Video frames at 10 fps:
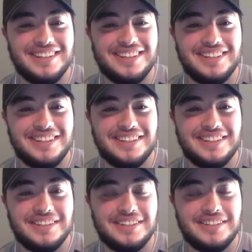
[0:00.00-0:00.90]

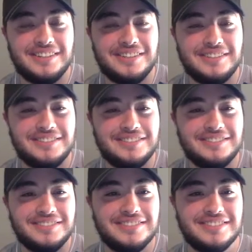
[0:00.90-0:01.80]

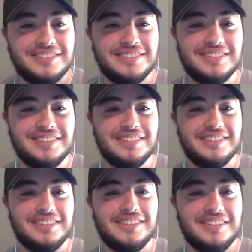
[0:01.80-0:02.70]

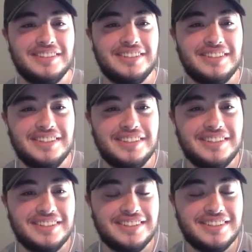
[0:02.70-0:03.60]

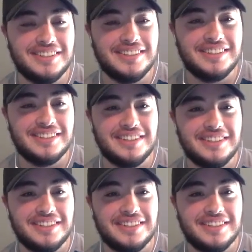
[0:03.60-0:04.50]

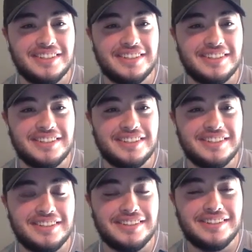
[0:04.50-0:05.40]

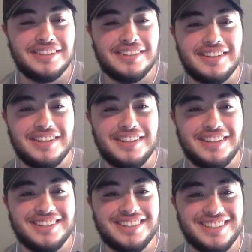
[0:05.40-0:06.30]

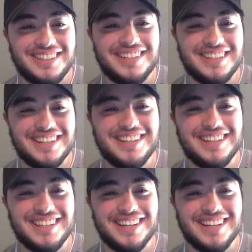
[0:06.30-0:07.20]

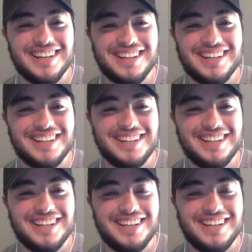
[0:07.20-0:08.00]
(silent)